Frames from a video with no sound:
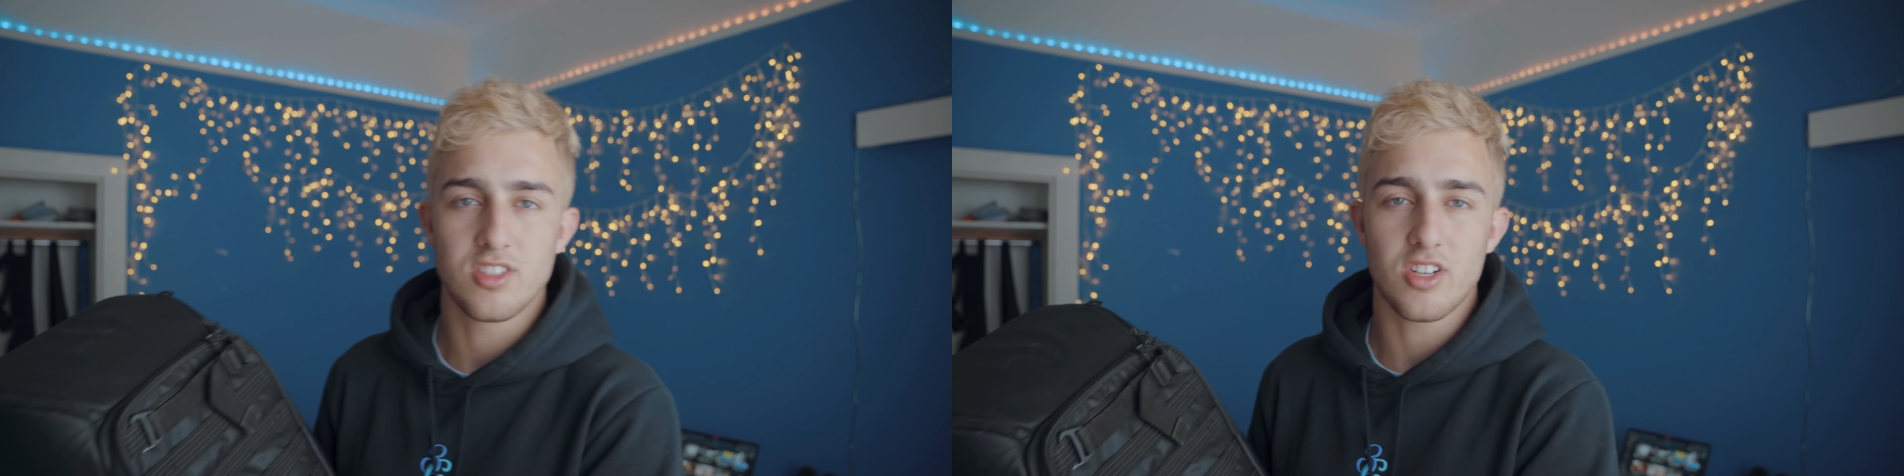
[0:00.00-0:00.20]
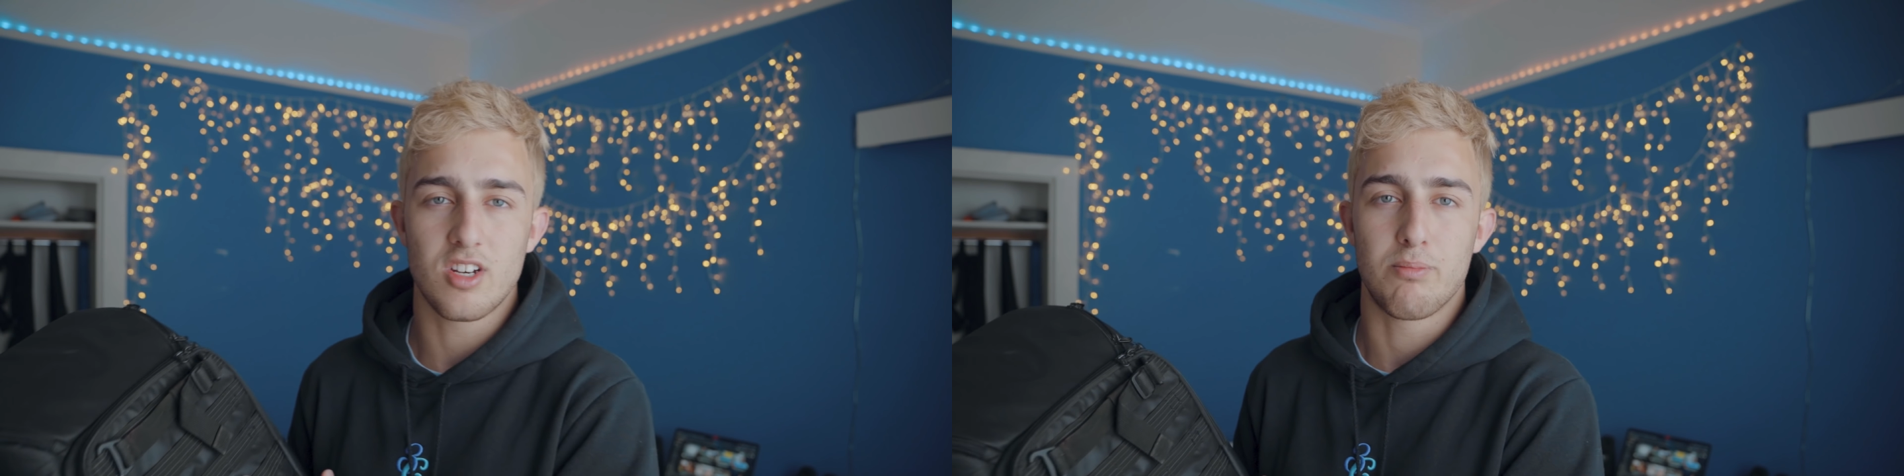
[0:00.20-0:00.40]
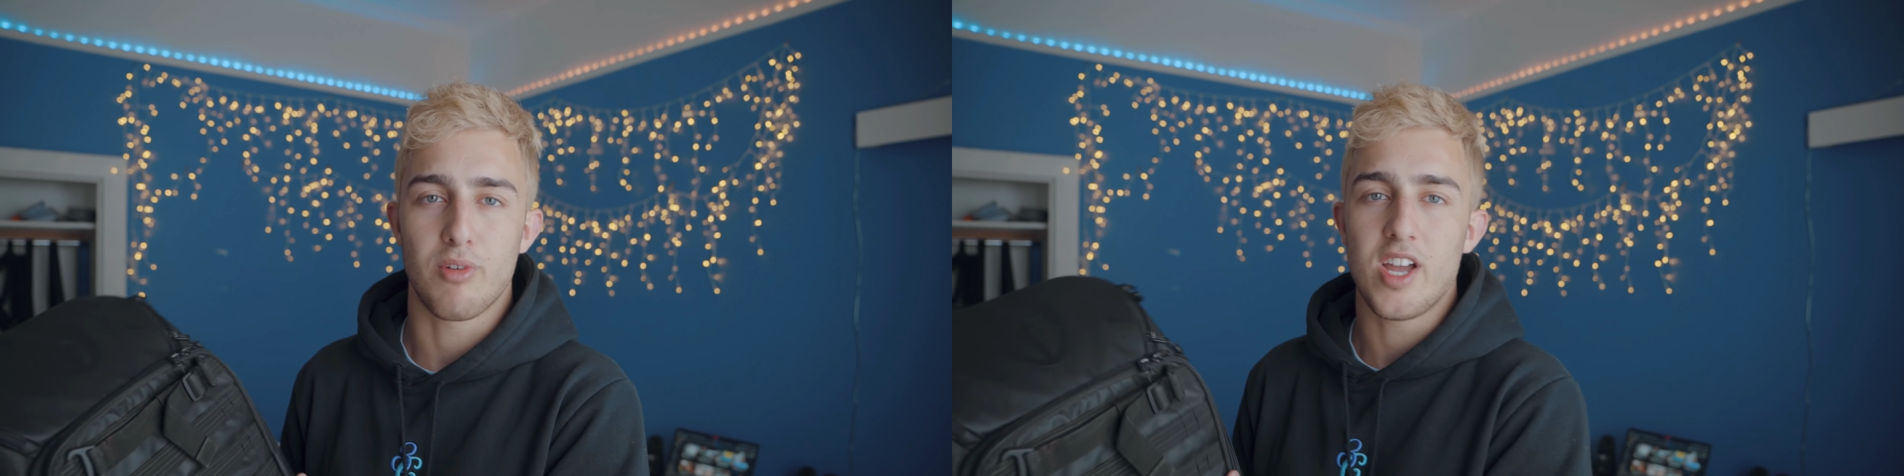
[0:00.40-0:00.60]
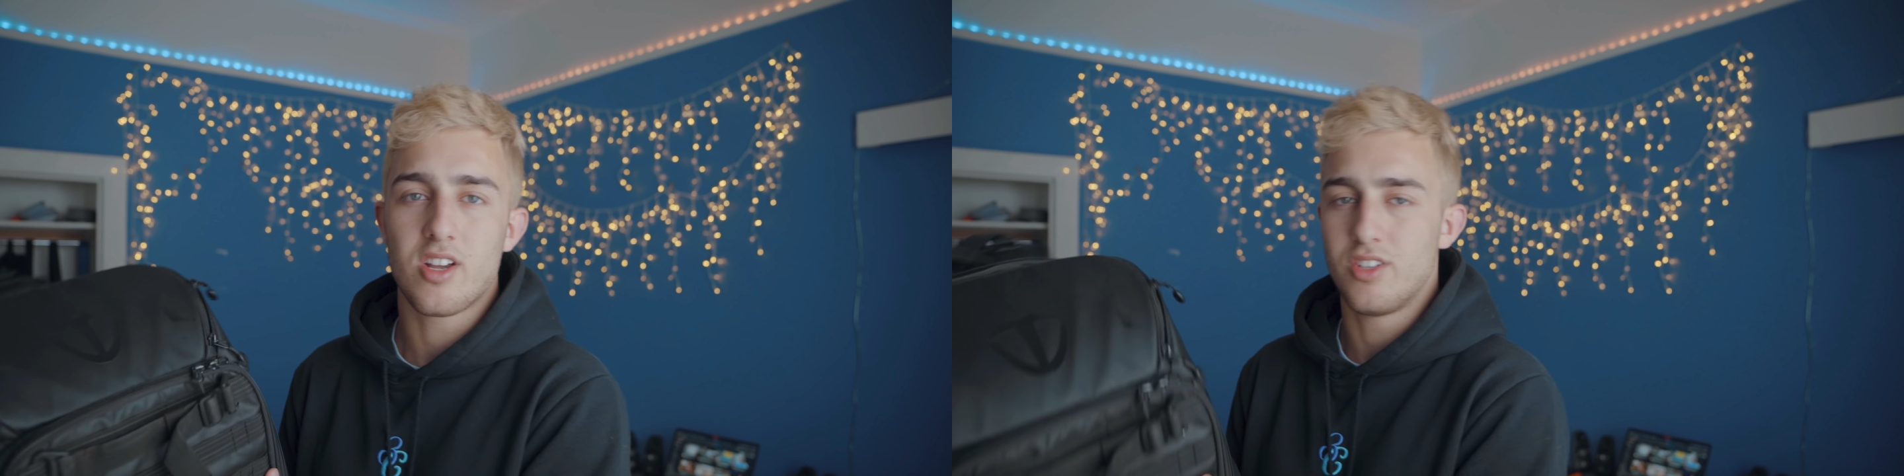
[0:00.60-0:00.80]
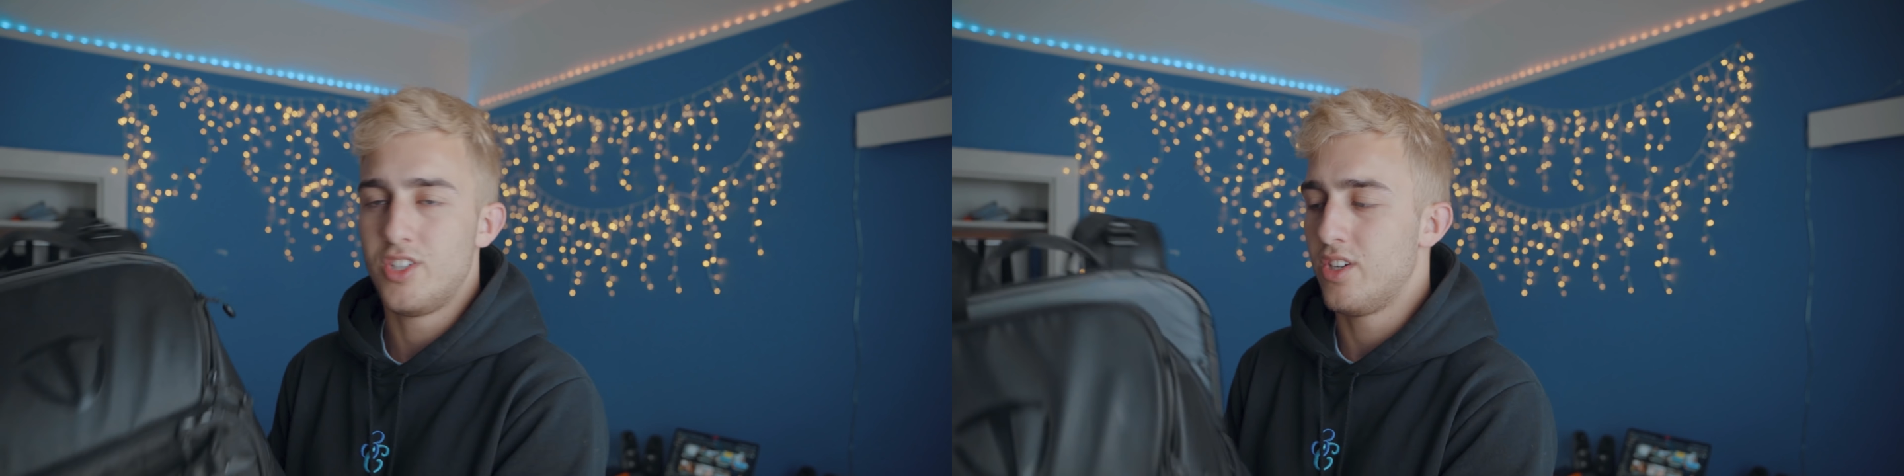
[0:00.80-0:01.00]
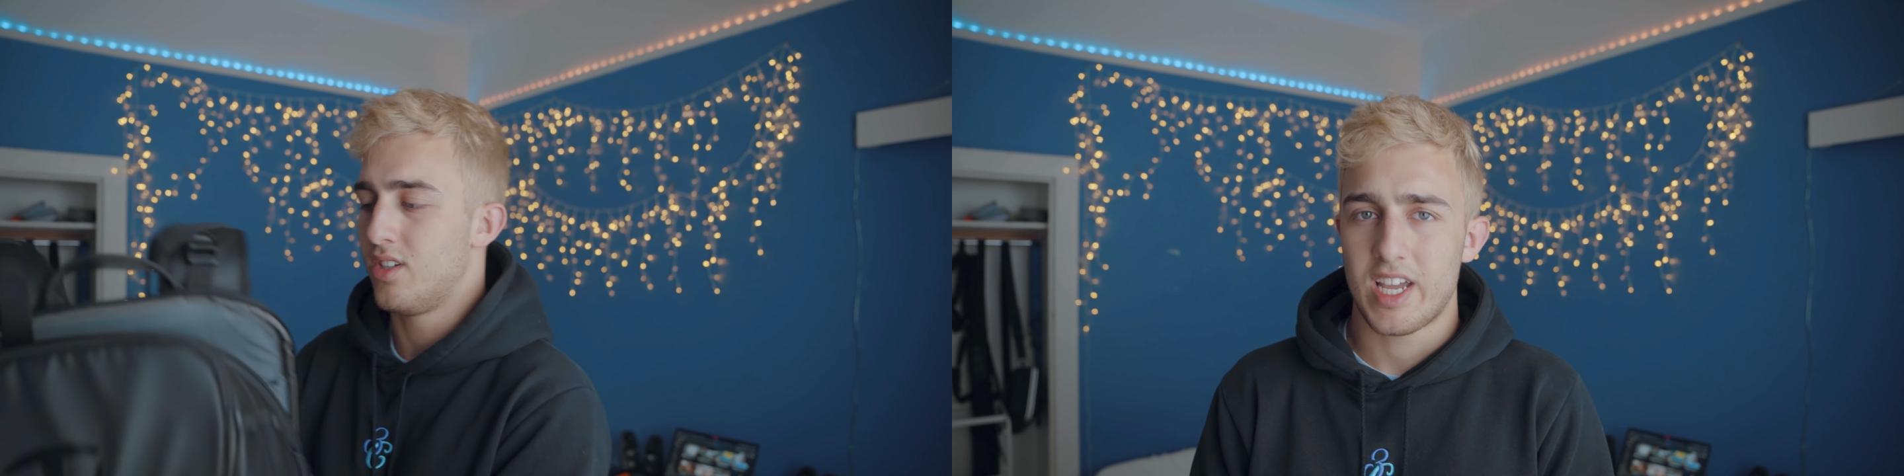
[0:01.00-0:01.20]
It's not gonna break on you.